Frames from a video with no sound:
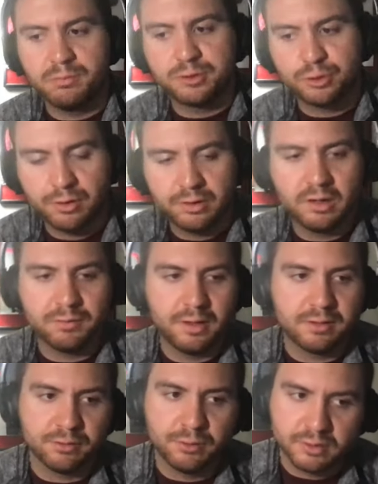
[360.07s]
maturity level
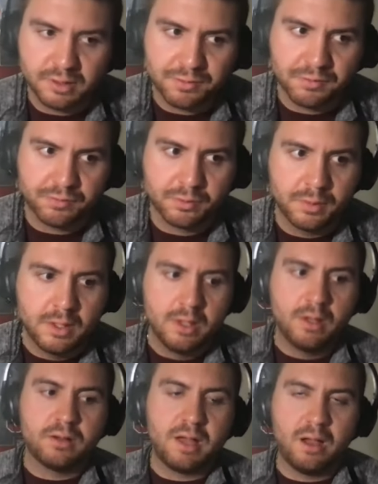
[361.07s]
that's a little different from
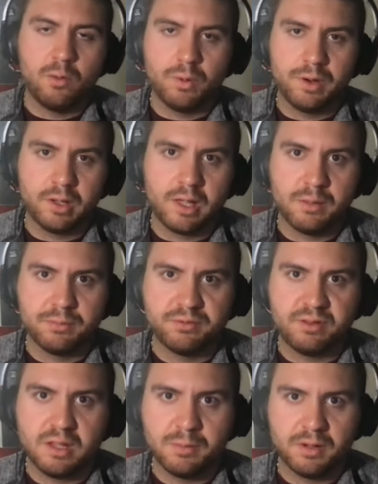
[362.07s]
Kyle Whittingham's
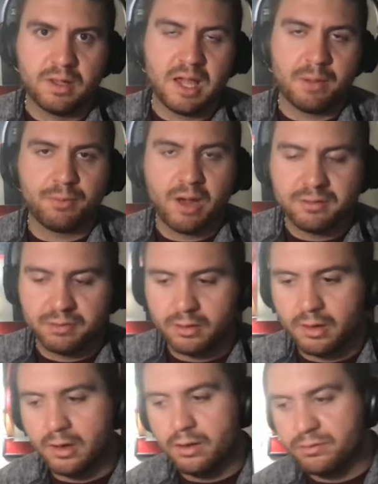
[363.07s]
team and Cam Rising
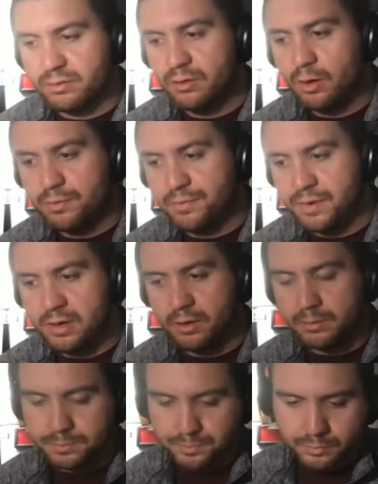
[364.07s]
than it is to Noah Fifita
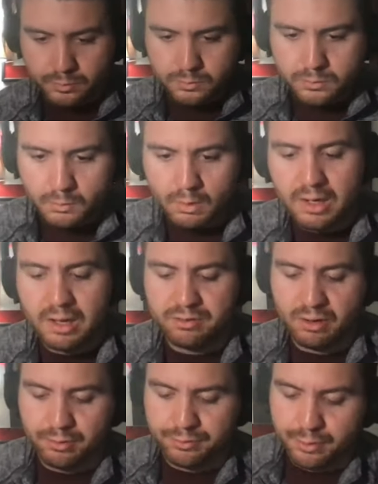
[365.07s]
and his
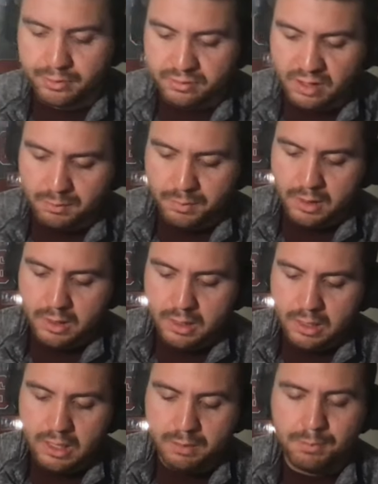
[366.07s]
Arizona team.
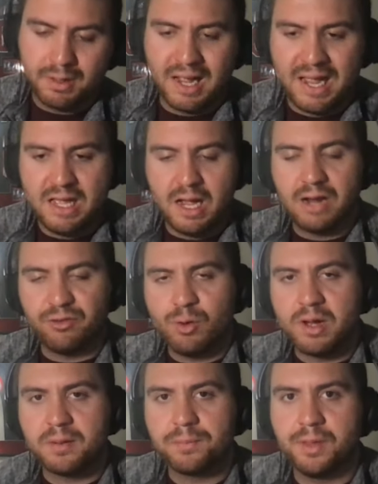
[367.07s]
But I do
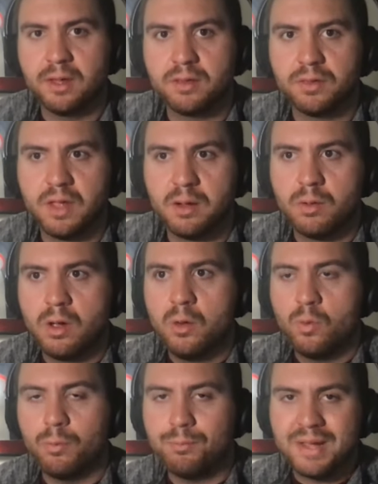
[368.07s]
end up think that they
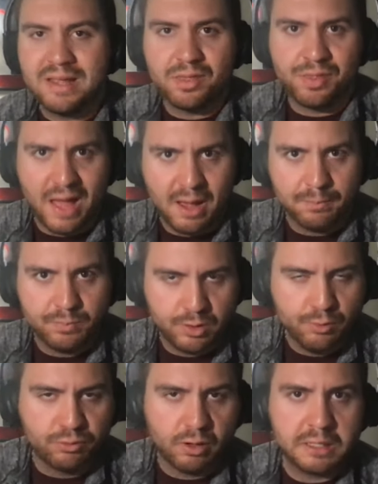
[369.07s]
will beat them,
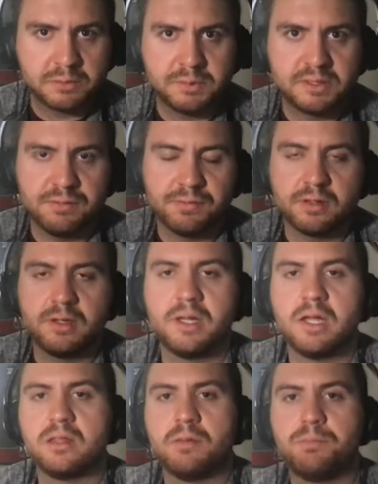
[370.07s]
Utah specifically,
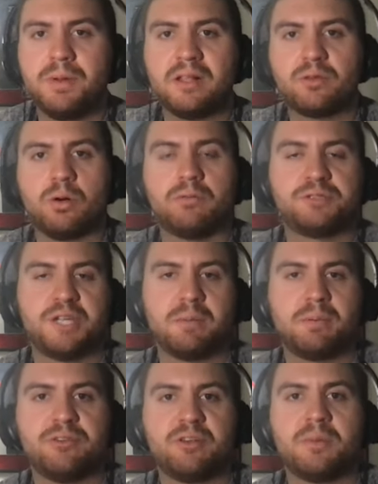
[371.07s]
in the Big 12
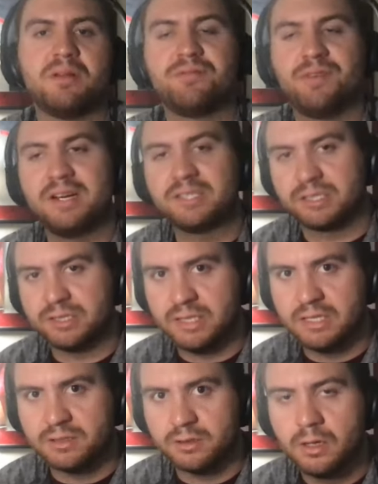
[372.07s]
championship and finish the
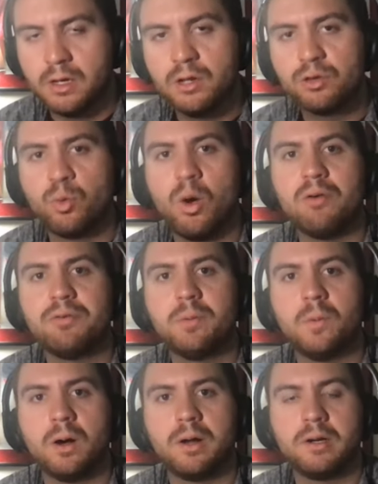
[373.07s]
season
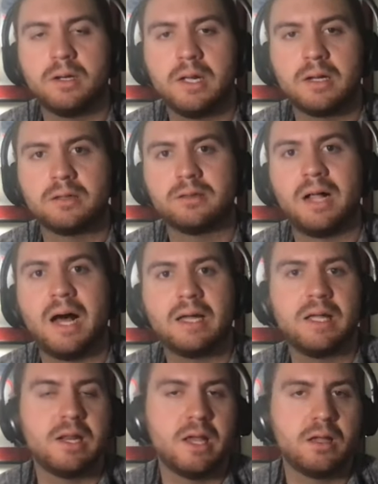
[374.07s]
12-1 and
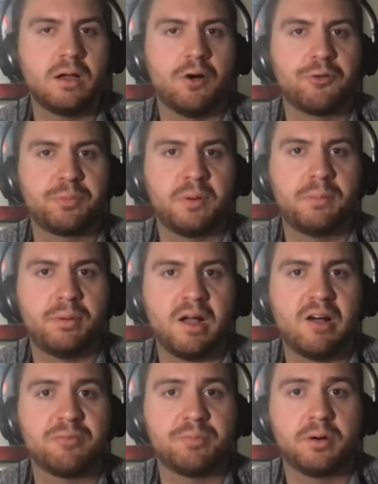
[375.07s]
lock in a college football
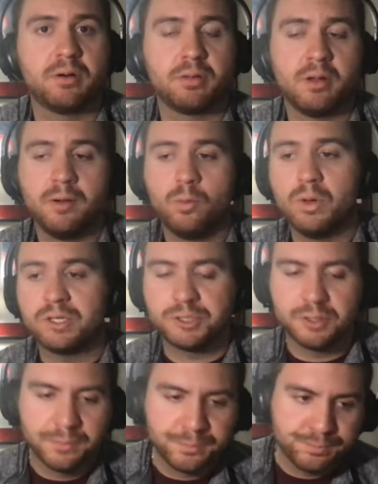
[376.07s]
playoff berth,
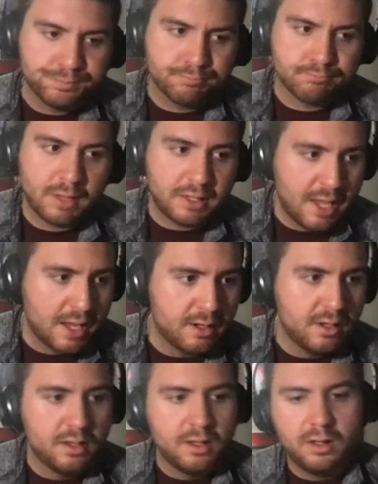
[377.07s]
which, again,
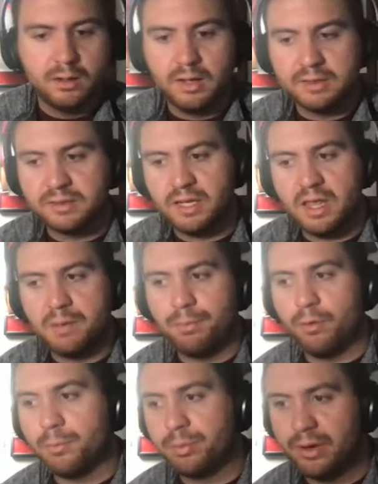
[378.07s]
let's say that
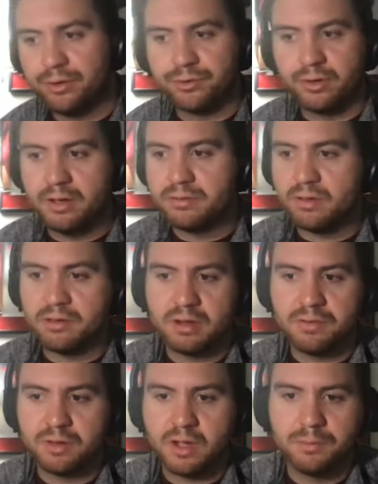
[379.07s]
bold prediction doesn't
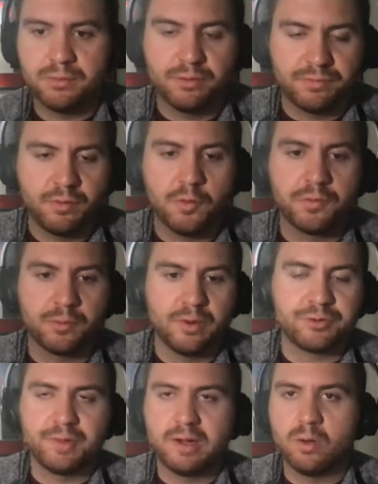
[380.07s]
even come to full
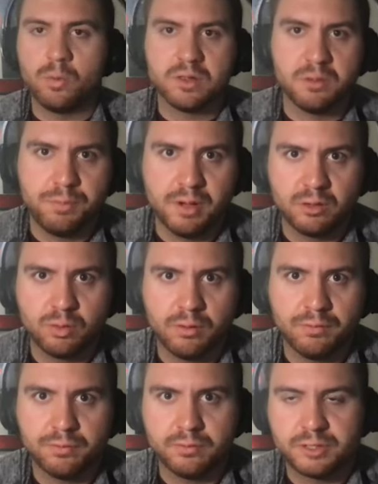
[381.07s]
fruition. They don't win the Big 12
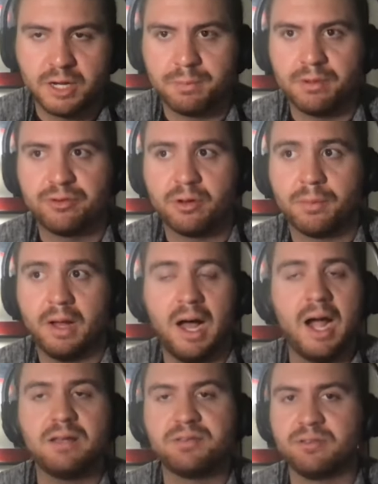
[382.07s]
championship.
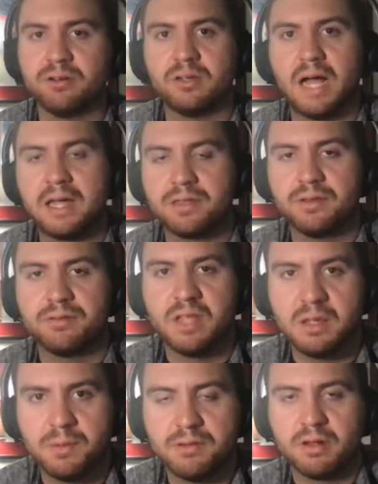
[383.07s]
I still like this
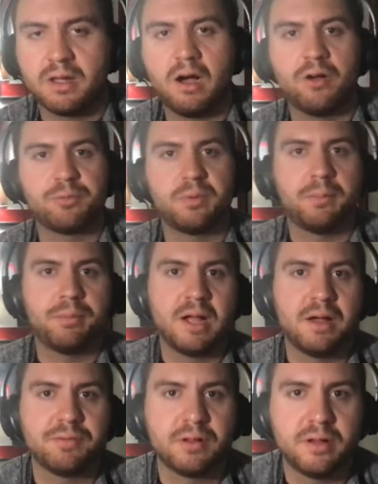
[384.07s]
team as a college football
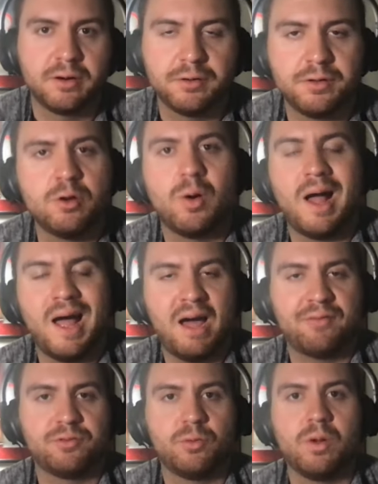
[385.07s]
playoff contender. You don't
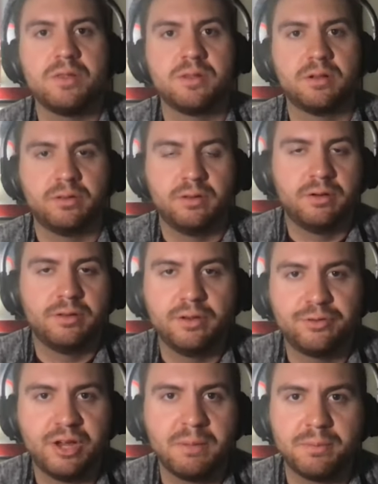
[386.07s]
have to win the
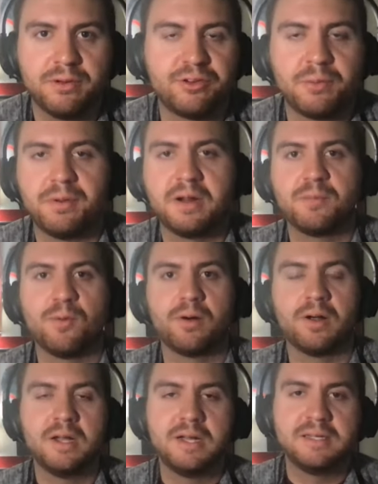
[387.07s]
championship
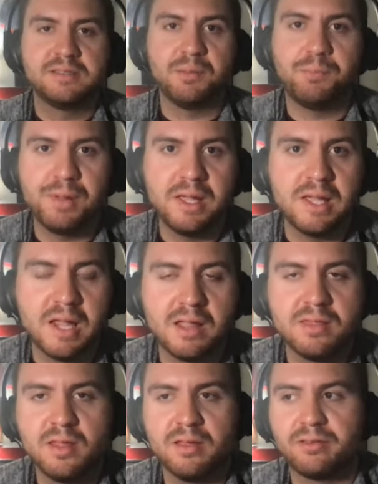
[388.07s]
anymore to be
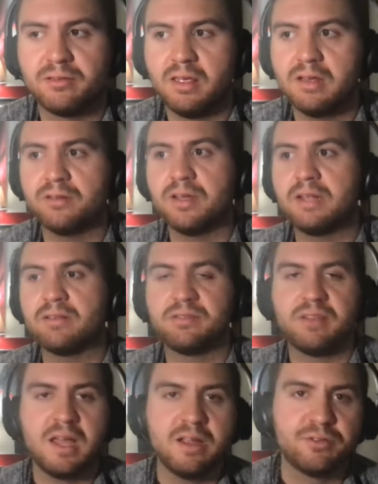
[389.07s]
in this elite
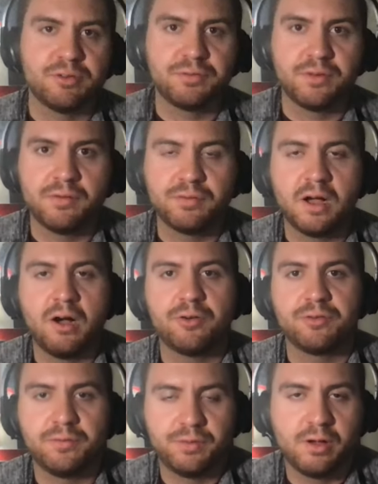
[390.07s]
stage of the
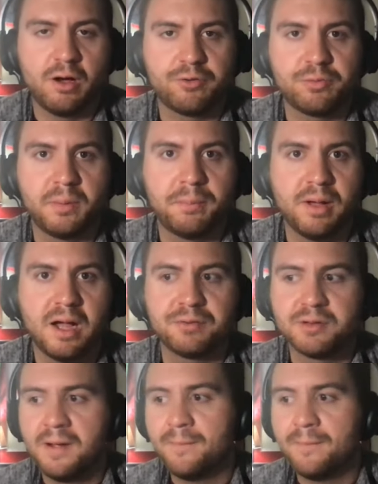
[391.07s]
college football playoffs.